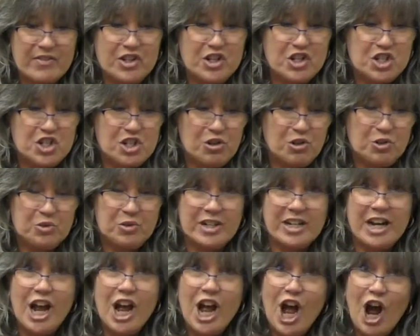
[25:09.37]
the
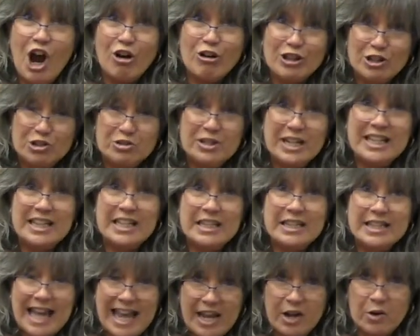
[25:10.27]
children are learning the
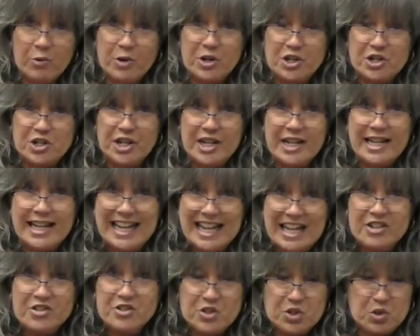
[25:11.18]
language
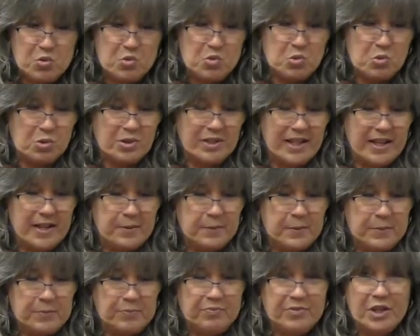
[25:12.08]
in school.
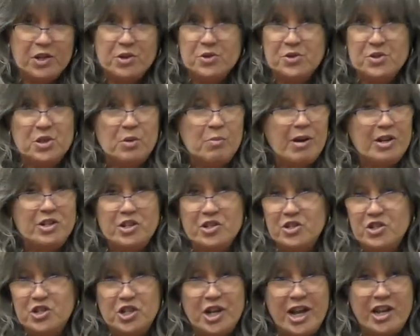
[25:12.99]
So much
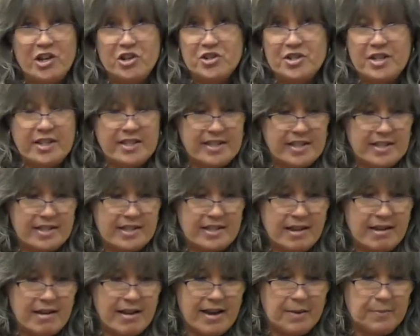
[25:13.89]
has changed since this
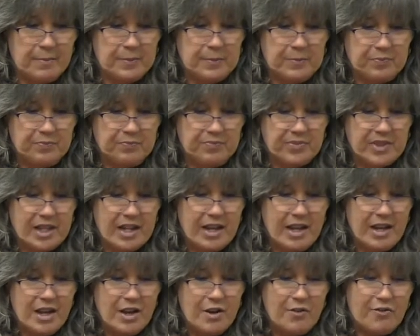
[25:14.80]
time.
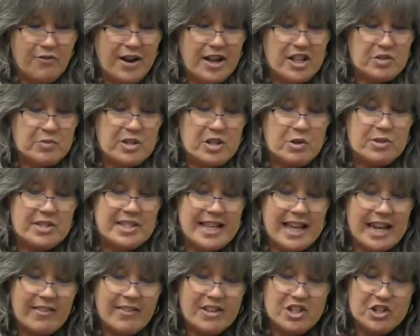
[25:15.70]
Friends, when you
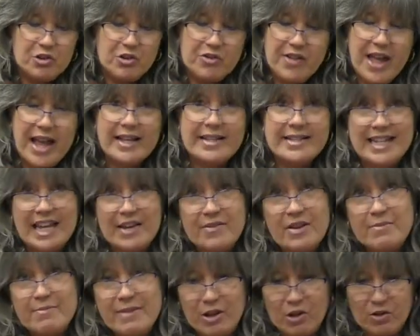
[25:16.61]
settle into your
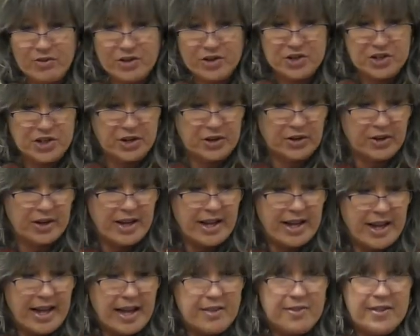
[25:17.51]
Thanksgiving meal this year,
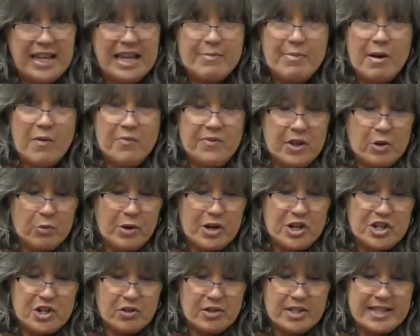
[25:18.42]
think about the
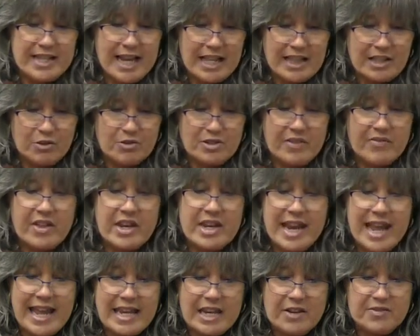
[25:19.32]
original settlers and the
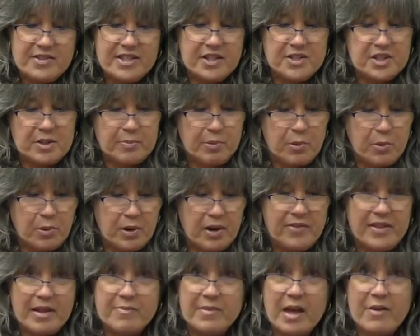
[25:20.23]
natives that
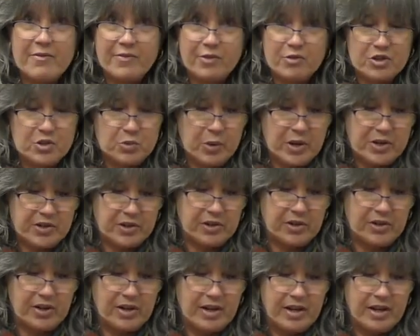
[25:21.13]
supported them that first winter.